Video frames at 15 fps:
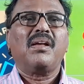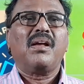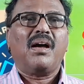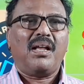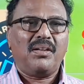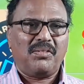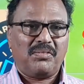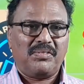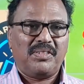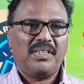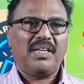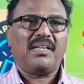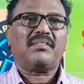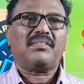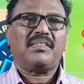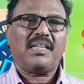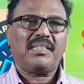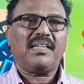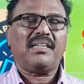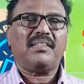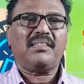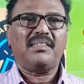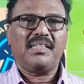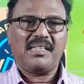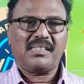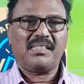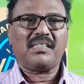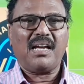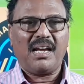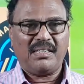Hello, dear TET and
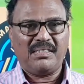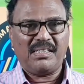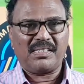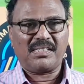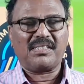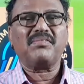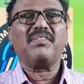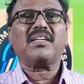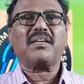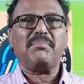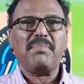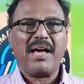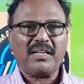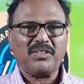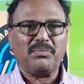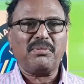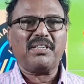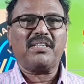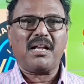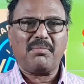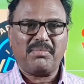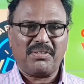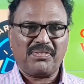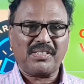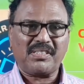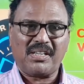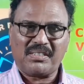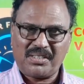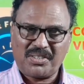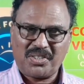DSC candidates. Welcome back to my Grammar for
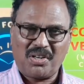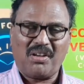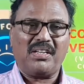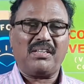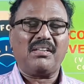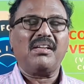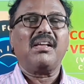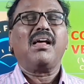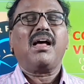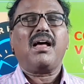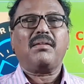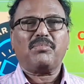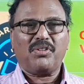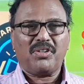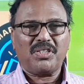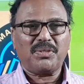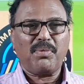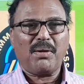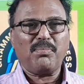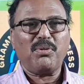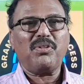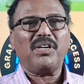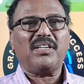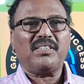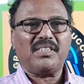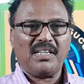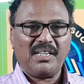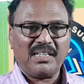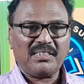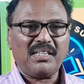Success channel. I am Koresh Babu, a
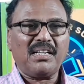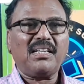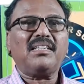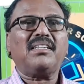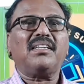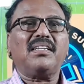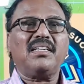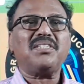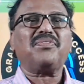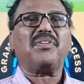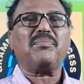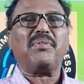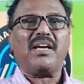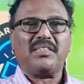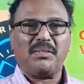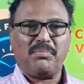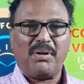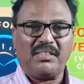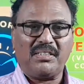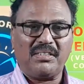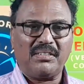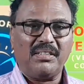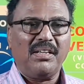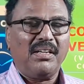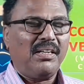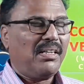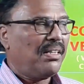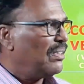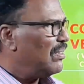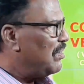retired lecturer in English from Hyderabad.
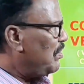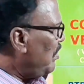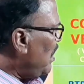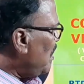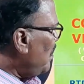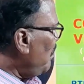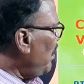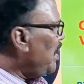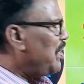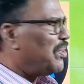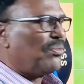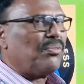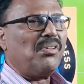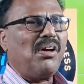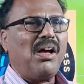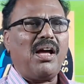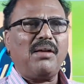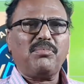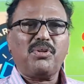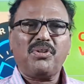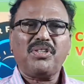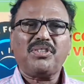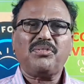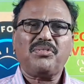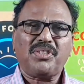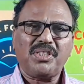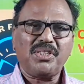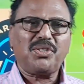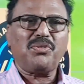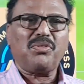In today's video, I am going to
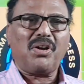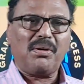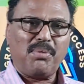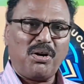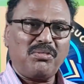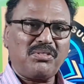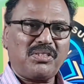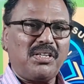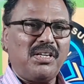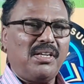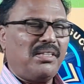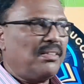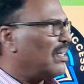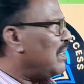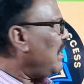teach you about the